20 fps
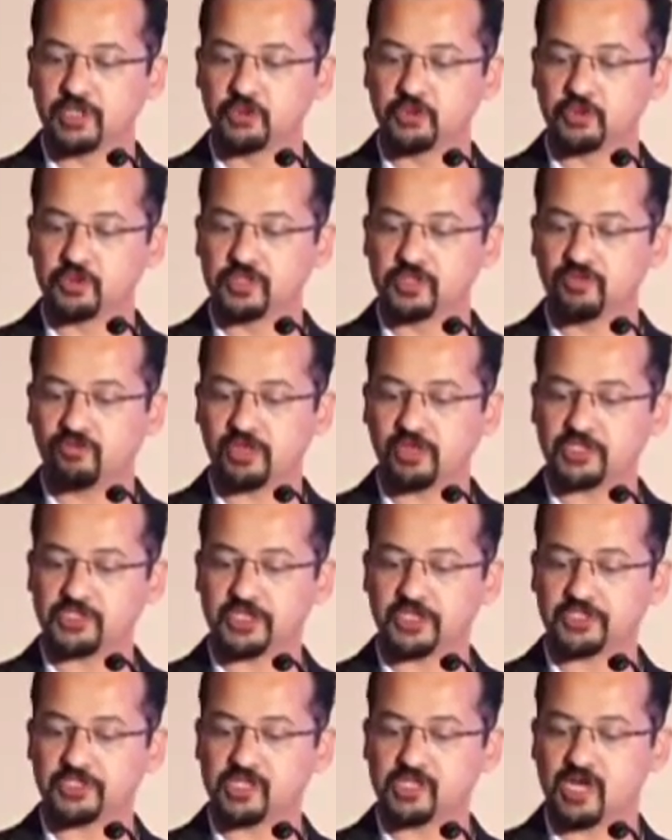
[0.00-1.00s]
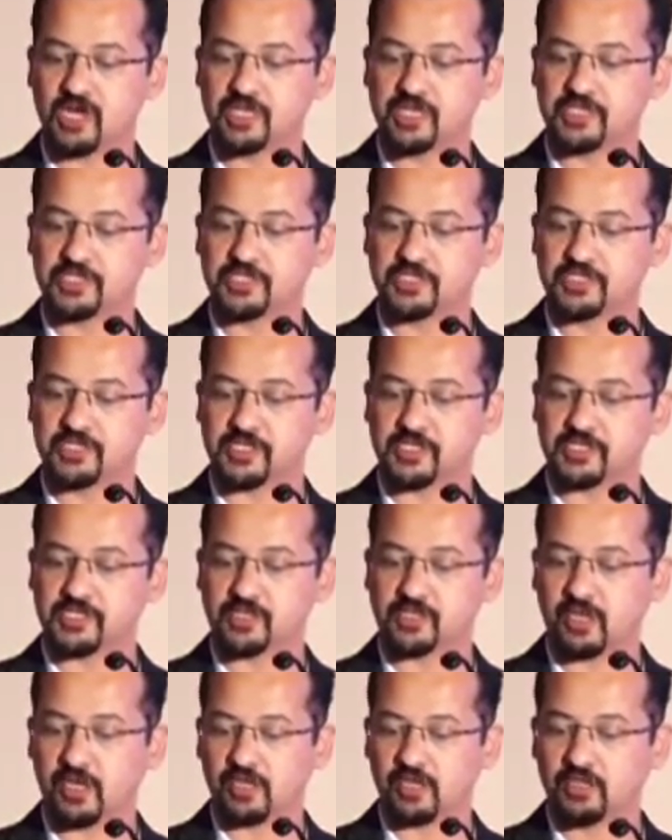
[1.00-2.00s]
tools for structural heart
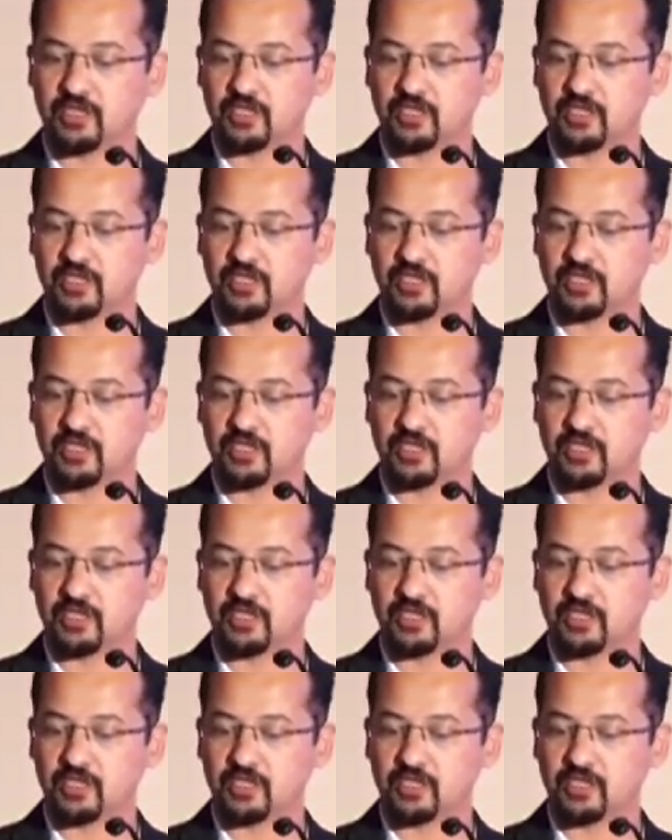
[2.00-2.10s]
diseases,